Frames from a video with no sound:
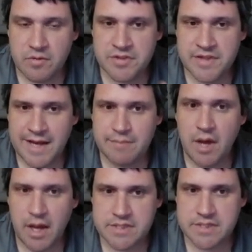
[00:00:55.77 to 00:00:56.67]
with that in
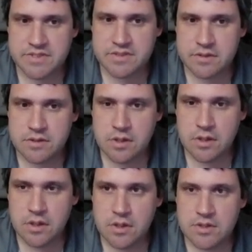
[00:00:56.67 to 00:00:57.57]
mind,
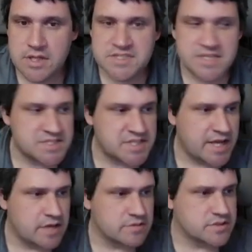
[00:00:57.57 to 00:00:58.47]
let's test it
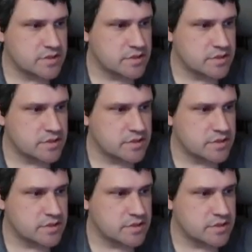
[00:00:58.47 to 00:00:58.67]
out.